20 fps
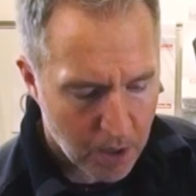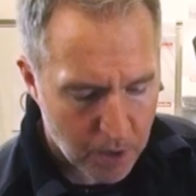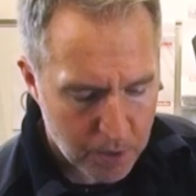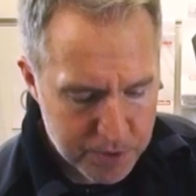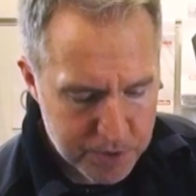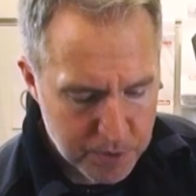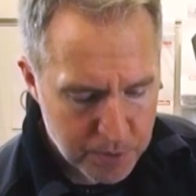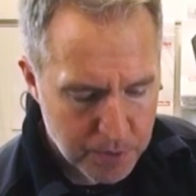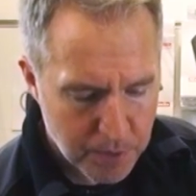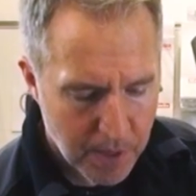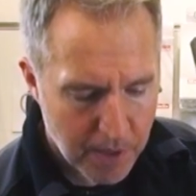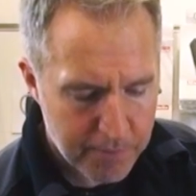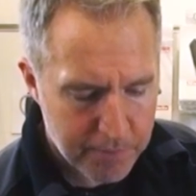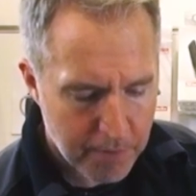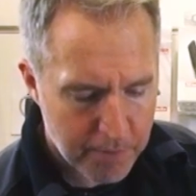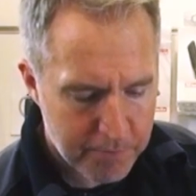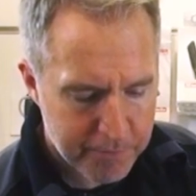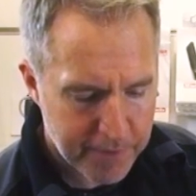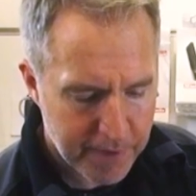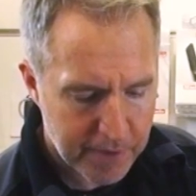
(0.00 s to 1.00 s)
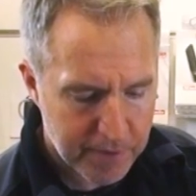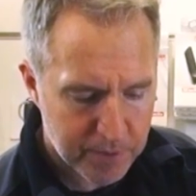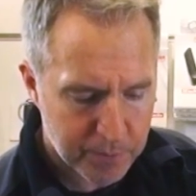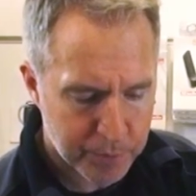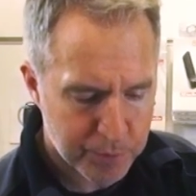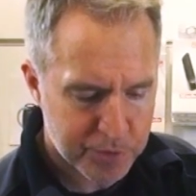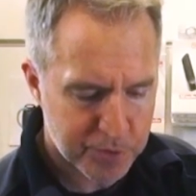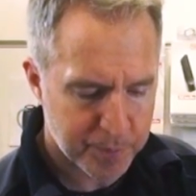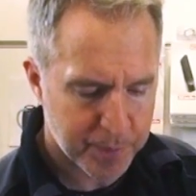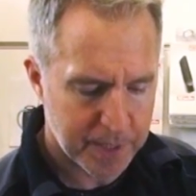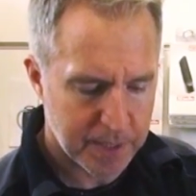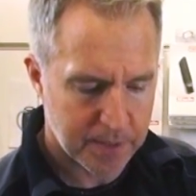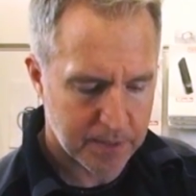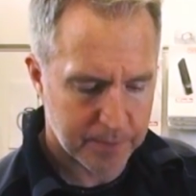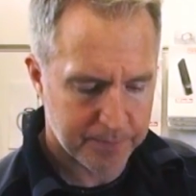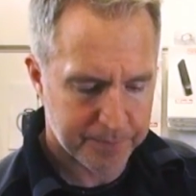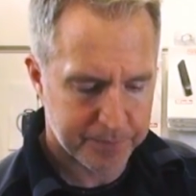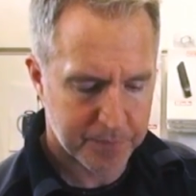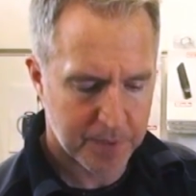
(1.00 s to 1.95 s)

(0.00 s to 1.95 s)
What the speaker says: Also, you have variable speed.